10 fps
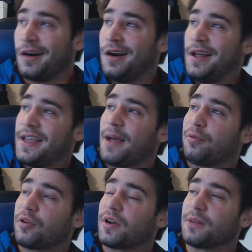He got
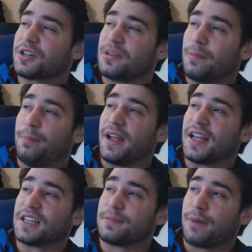pretty much the
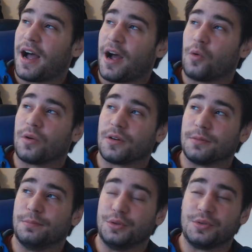biggest power
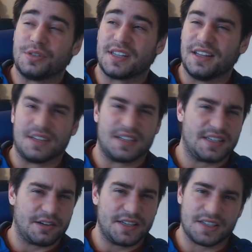boost in the series,